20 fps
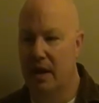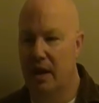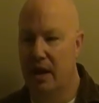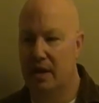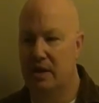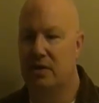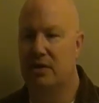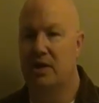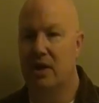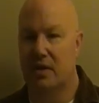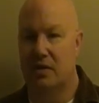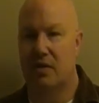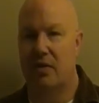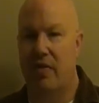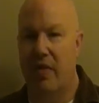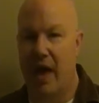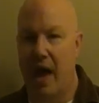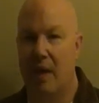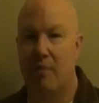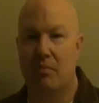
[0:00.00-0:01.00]

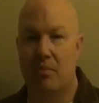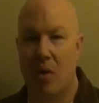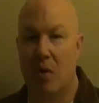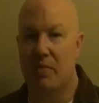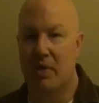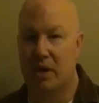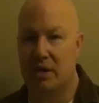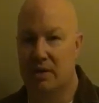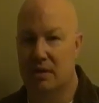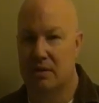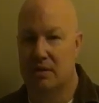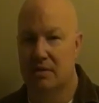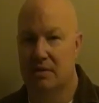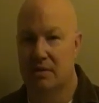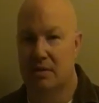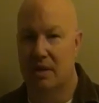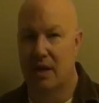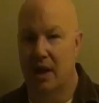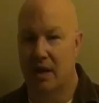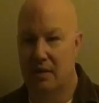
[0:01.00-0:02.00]
just that moment,
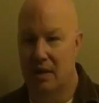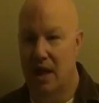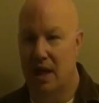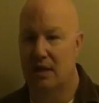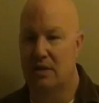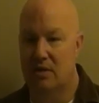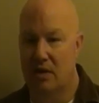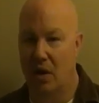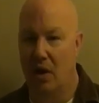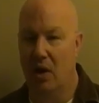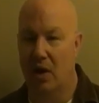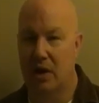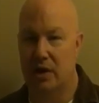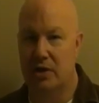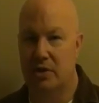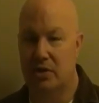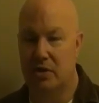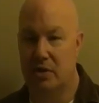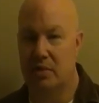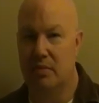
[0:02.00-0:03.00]
and that's all
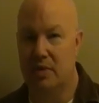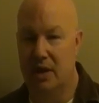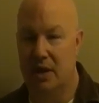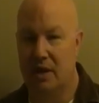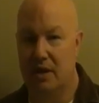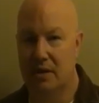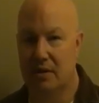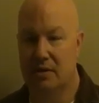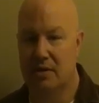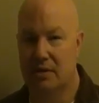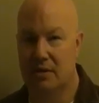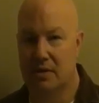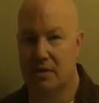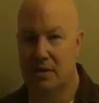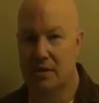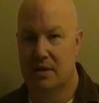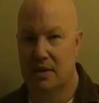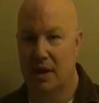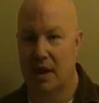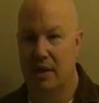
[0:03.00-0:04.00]
it should be,
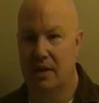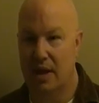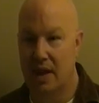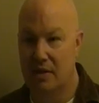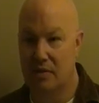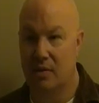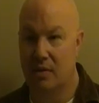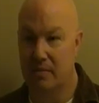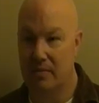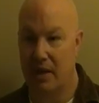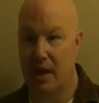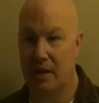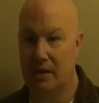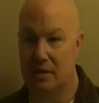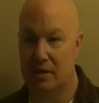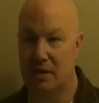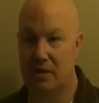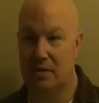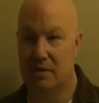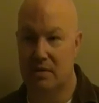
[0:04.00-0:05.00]
and that's what
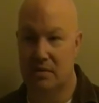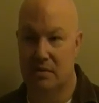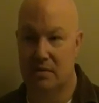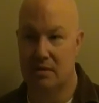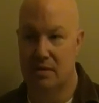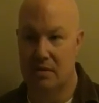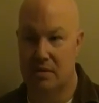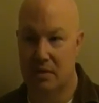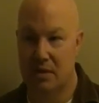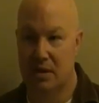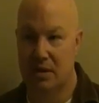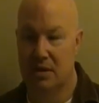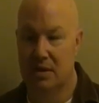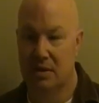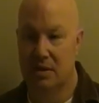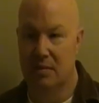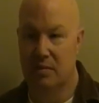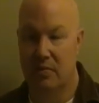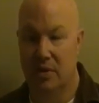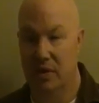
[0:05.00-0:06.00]
makes it
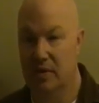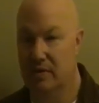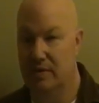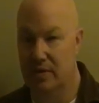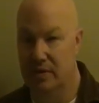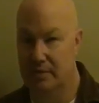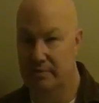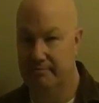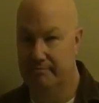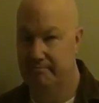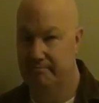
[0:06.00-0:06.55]
beautiful.